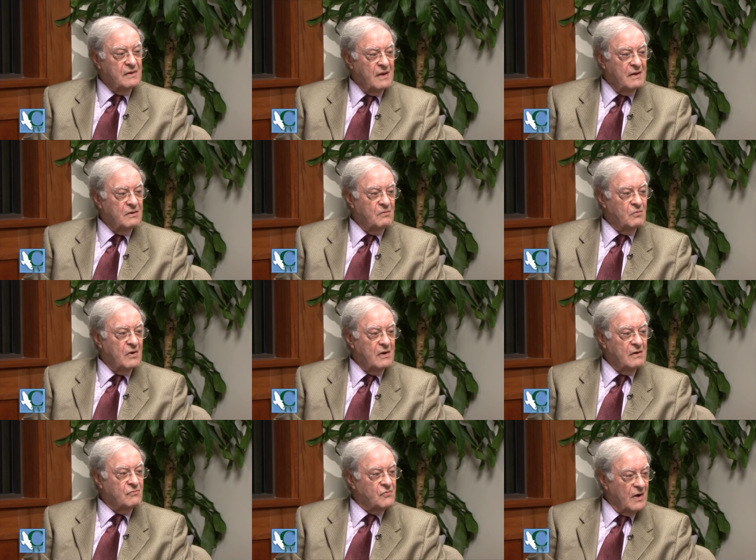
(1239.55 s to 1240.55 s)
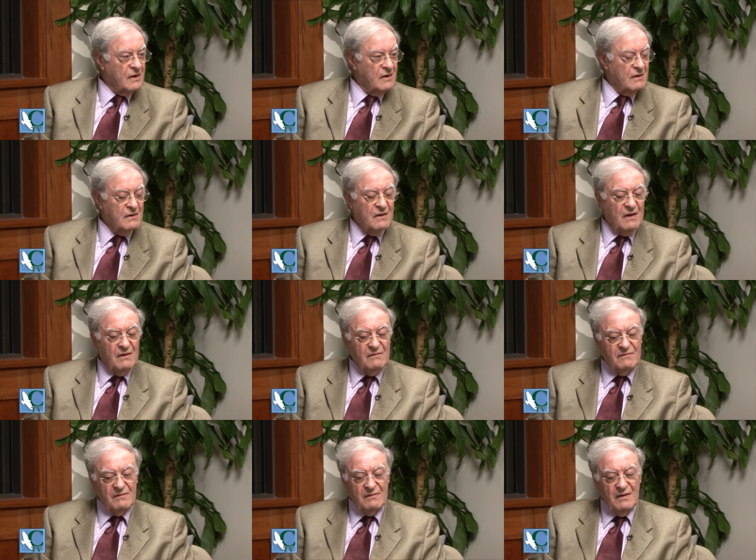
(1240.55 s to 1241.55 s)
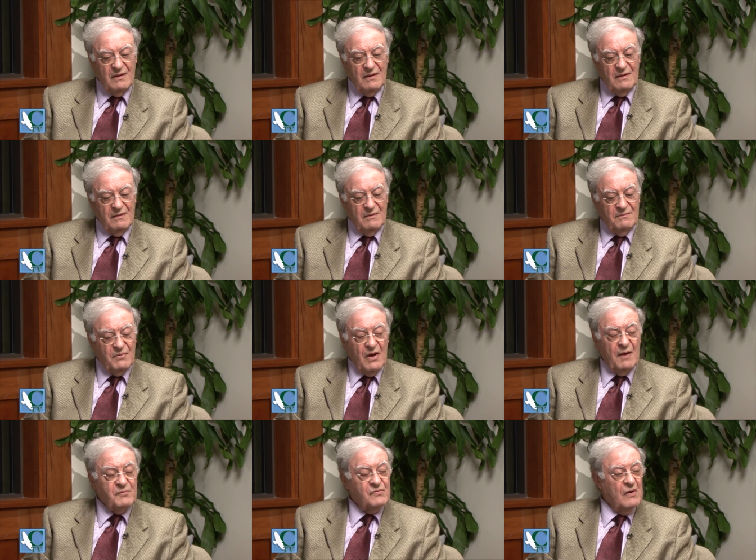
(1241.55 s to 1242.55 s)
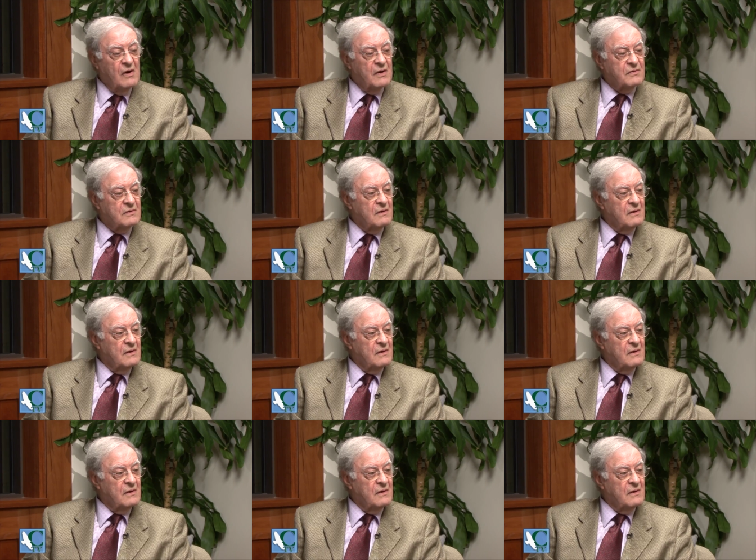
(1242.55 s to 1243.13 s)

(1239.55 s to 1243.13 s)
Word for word: any way recognize and perhaps honor